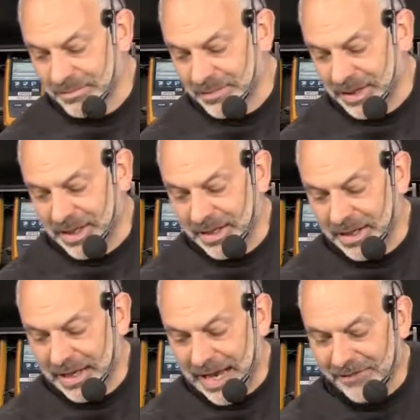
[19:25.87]
Okay?
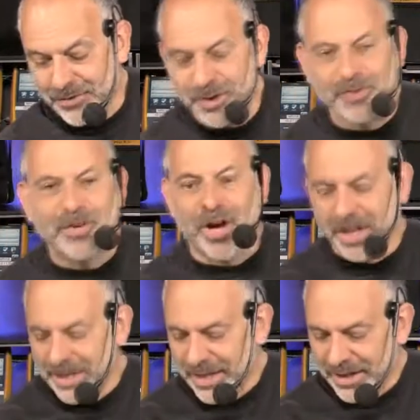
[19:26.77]
After you've
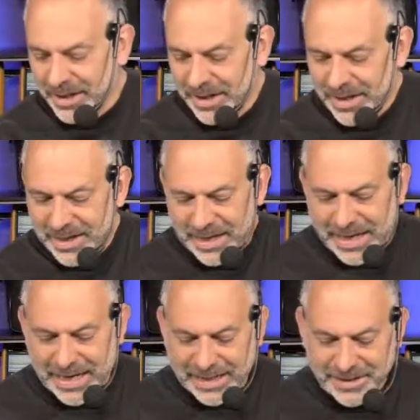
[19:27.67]
gone in
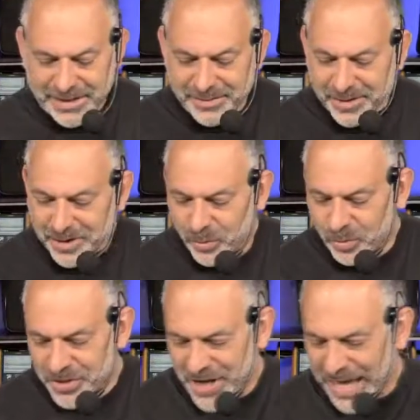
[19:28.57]
and
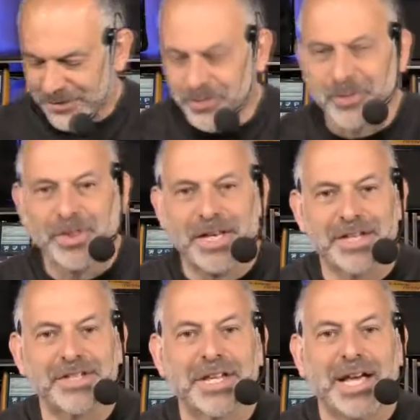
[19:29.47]
sat through
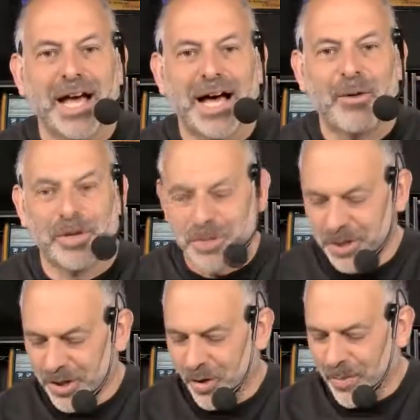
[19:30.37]
this, I want
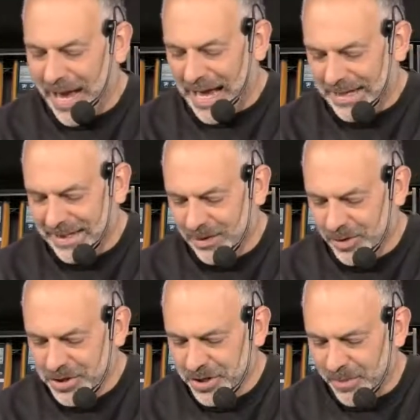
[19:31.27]
you to go back, I
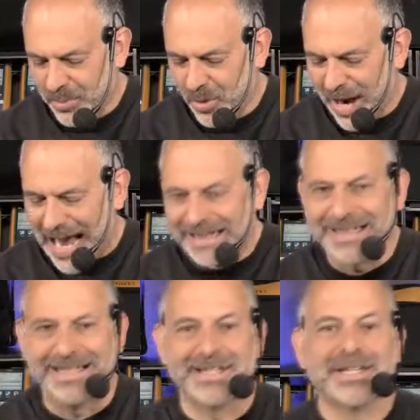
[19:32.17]
want you to
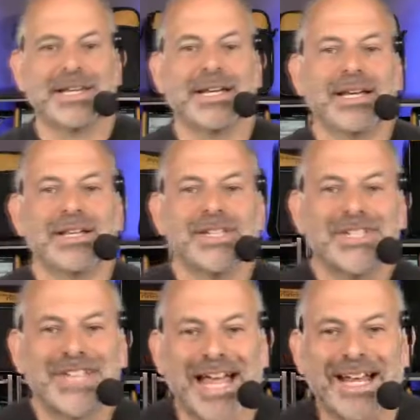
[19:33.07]
practice
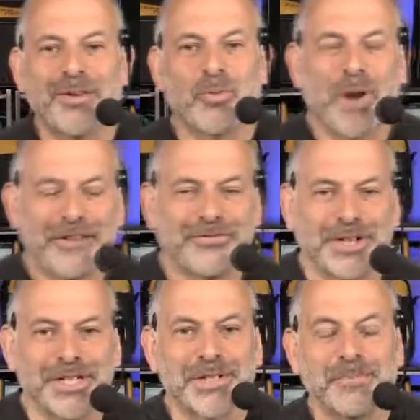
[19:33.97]
setting
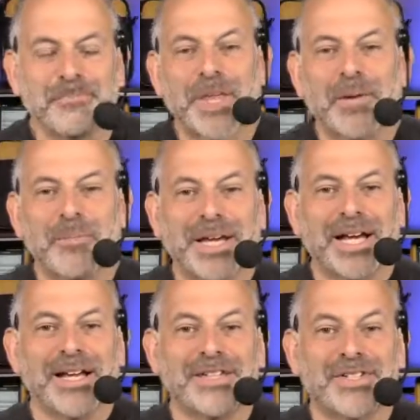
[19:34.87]
reference.
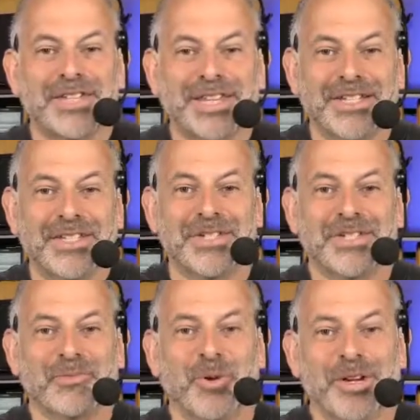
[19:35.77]
Because this is
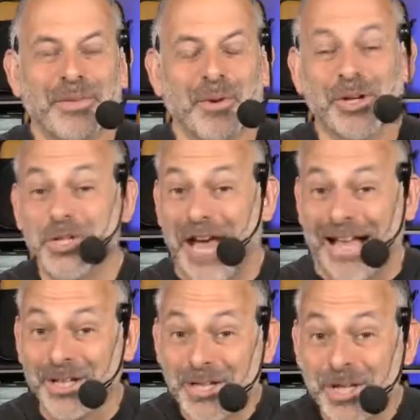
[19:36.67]
one of the more
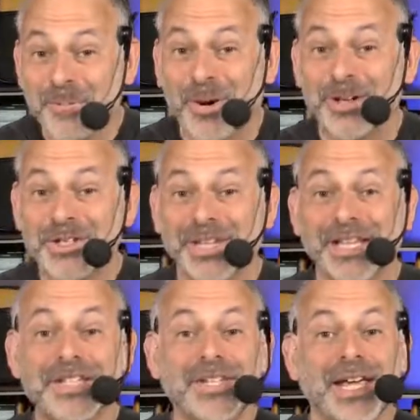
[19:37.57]
challenging parts of
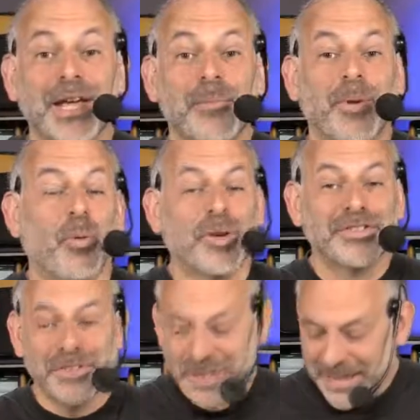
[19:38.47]
this, but
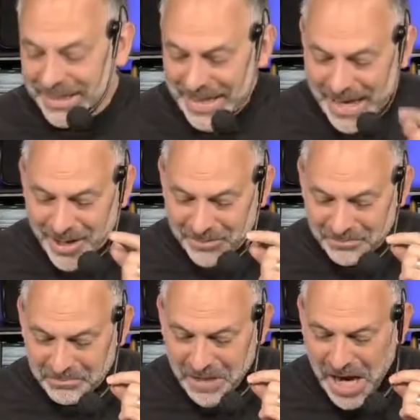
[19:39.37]
once you get it down,
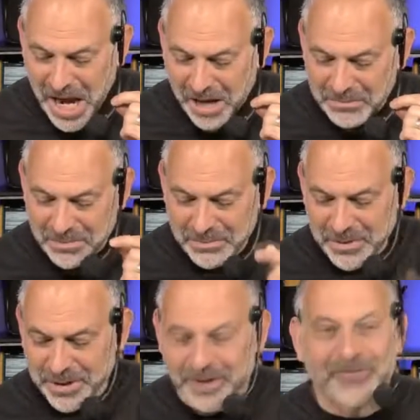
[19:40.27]

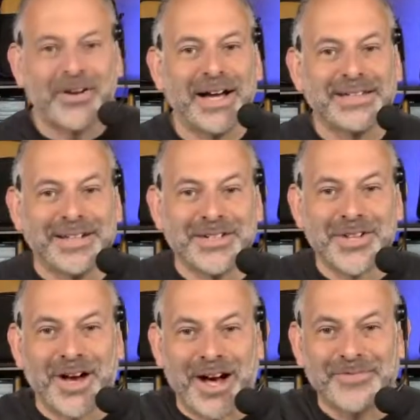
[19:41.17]
you're going to find that it's
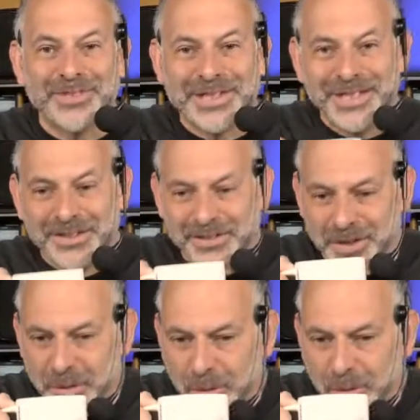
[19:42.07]
awfully easy.